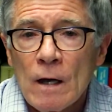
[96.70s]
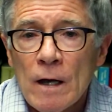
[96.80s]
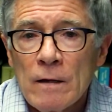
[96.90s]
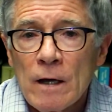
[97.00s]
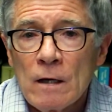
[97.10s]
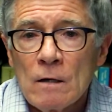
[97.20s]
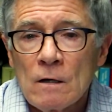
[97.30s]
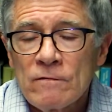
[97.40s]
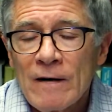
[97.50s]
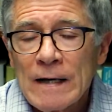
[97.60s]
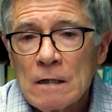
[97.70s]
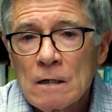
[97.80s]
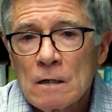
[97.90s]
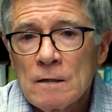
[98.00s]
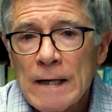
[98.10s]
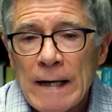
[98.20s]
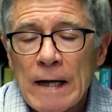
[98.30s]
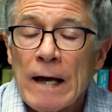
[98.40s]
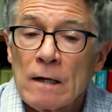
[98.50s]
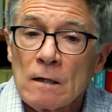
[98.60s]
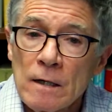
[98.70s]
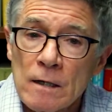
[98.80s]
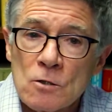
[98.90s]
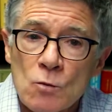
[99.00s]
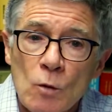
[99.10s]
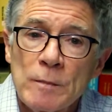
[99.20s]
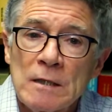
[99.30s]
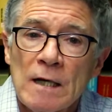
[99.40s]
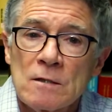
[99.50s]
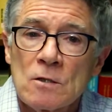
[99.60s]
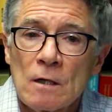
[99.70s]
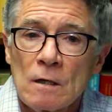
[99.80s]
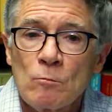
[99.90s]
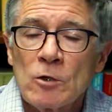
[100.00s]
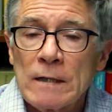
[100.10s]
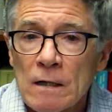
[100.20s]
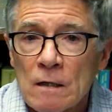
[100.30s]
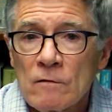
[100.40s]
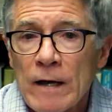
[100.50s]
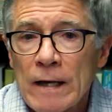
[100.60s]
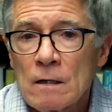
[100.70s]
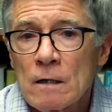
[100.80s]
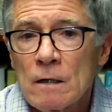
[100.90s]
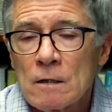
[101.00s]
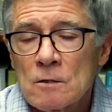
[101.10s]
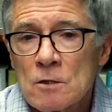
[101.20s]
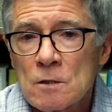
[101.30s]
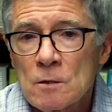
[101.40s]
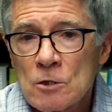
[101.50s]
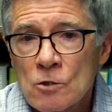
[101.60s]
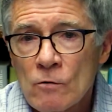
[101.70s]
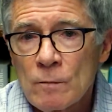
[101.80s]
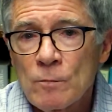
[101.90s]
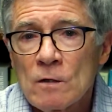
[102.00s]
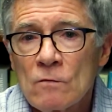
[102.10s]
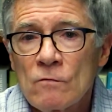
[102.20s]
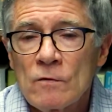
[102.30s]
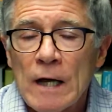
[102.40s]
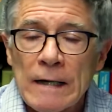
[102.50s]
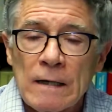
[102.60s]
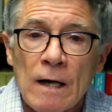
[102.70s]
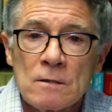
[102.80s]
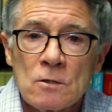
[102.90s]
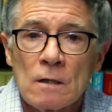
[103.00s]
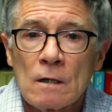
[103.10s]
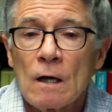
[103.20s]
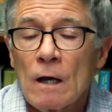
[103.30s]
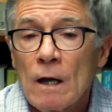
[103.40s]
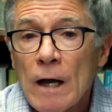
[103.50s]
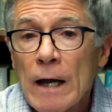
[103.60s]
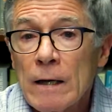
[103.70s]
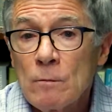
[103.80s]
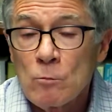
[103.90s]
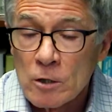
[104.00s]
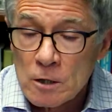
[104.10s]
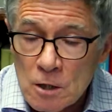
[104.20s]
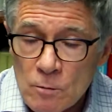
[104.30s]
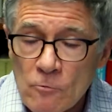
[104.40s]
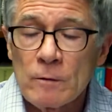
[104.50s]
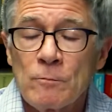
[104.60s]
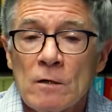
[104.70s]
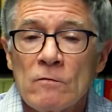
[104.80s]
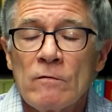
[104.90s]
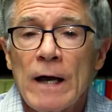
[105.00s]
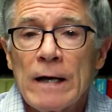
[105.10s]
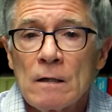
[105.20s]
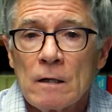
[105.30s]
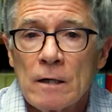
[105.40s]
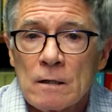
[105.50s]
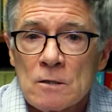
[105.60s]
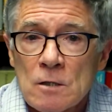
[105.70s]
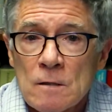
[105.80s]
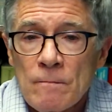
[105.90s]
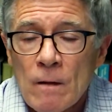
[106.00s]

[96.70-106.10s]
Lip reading: And then finally, in data analytics, we'll be testing predictive analytics, descriptive, diagnostic, and prescriptive analytics.